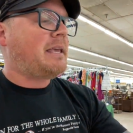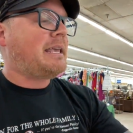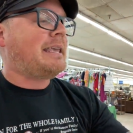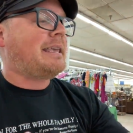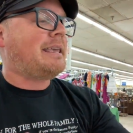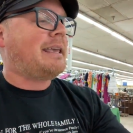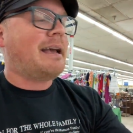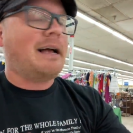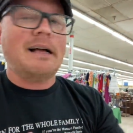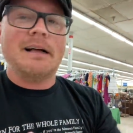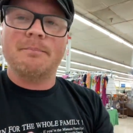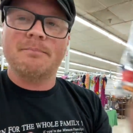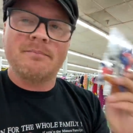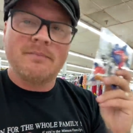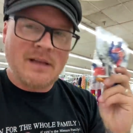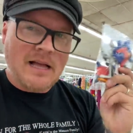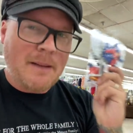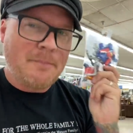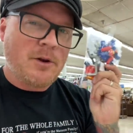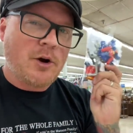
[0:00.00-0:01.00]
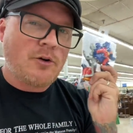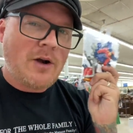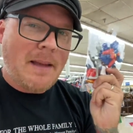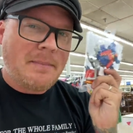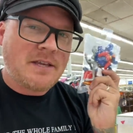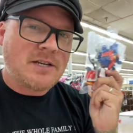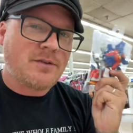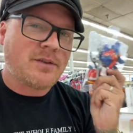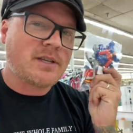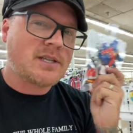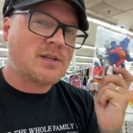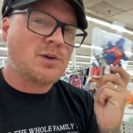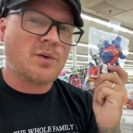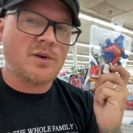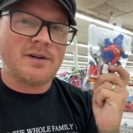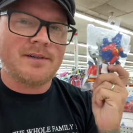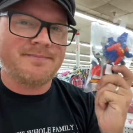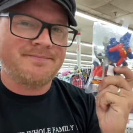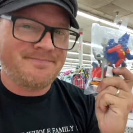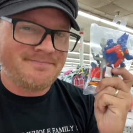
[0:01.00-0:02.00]
Yeah, I'm gonna grab these for the
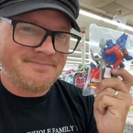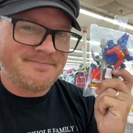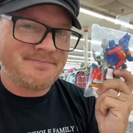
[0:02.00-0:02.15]
store.